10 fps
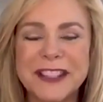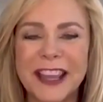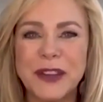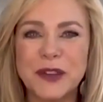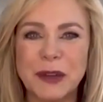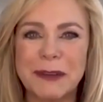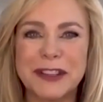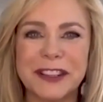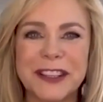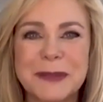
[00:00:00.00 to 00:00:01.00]
Thank you so
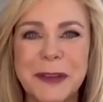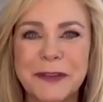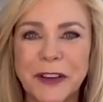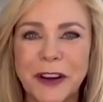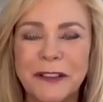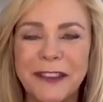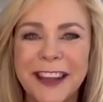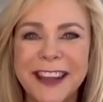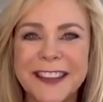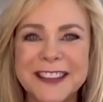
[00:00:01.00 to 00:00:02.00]
much, Elizabeth, for
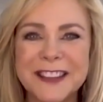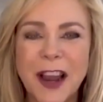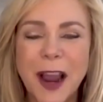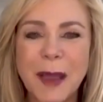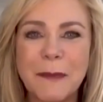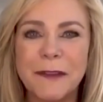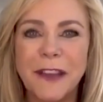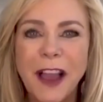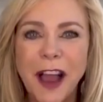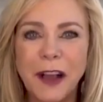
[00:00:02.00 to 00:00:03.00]
convening this time of,
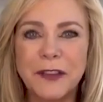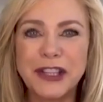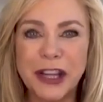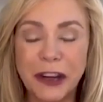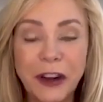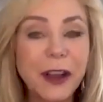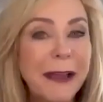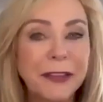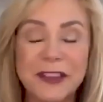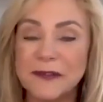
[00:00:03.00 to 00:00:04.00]
of sharing
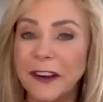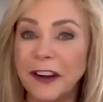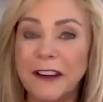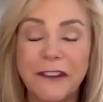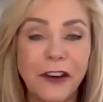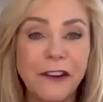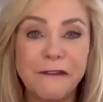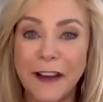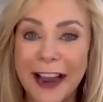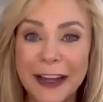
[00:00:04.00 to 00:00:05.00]
about this very,
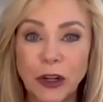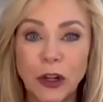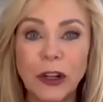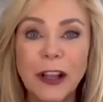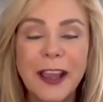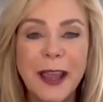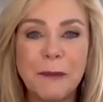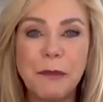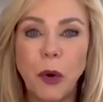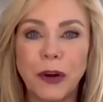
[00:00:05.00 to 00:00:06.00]
very vital,
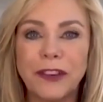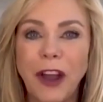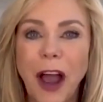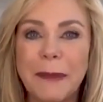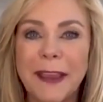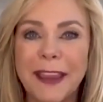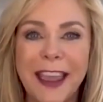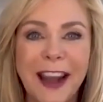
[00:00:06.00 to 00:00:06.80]
important topic.